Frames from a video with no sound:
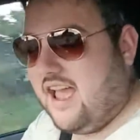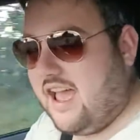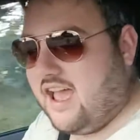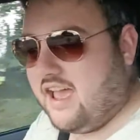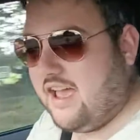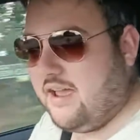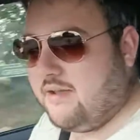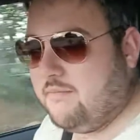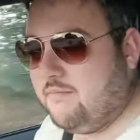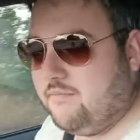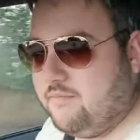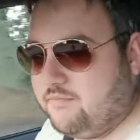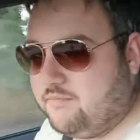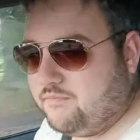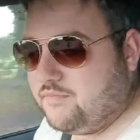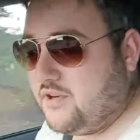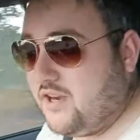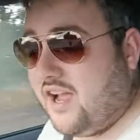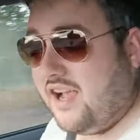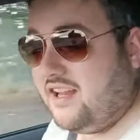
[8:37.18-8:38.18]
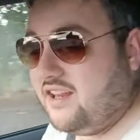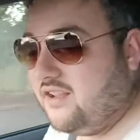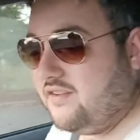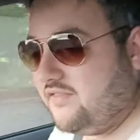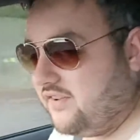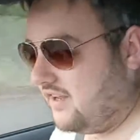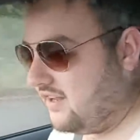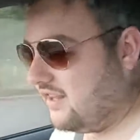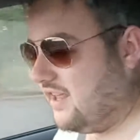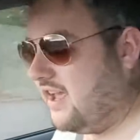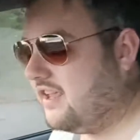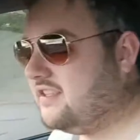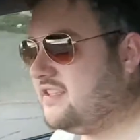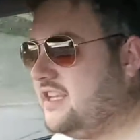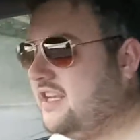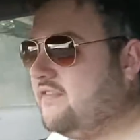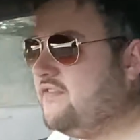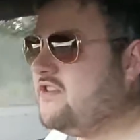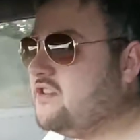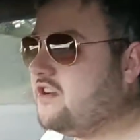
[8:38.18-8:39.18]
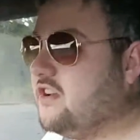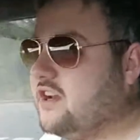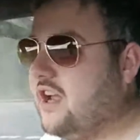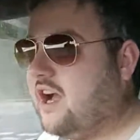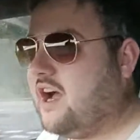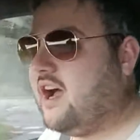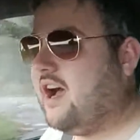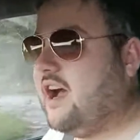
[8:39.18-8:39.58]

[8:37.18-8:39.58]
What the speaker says: But I love it. It's even got a